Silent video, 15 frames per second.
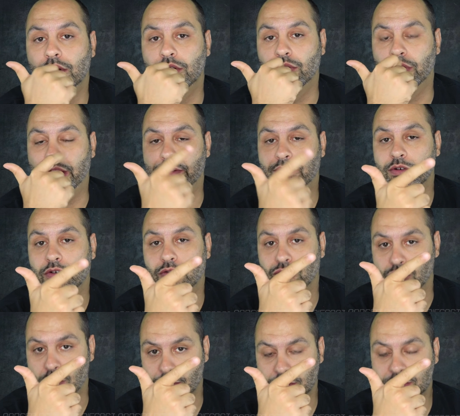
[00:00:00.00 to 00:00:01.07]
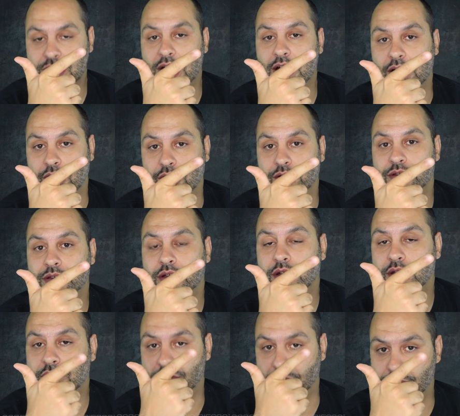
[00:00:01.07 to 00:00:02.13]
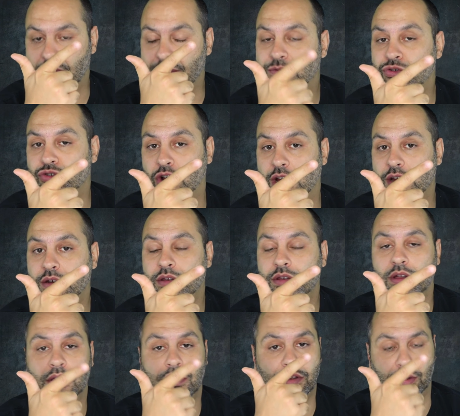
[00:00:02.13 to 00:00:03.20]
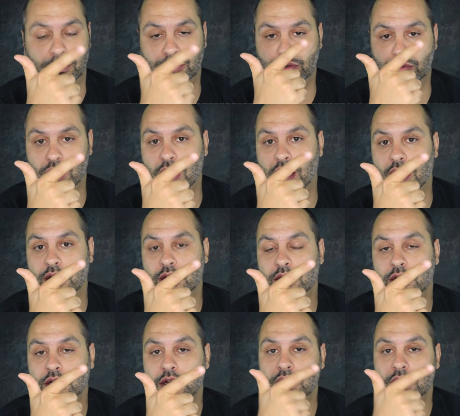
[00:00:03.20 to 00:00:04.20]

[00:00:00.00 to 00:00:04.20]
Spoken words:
You have rubber tires. Some have treads, some do not.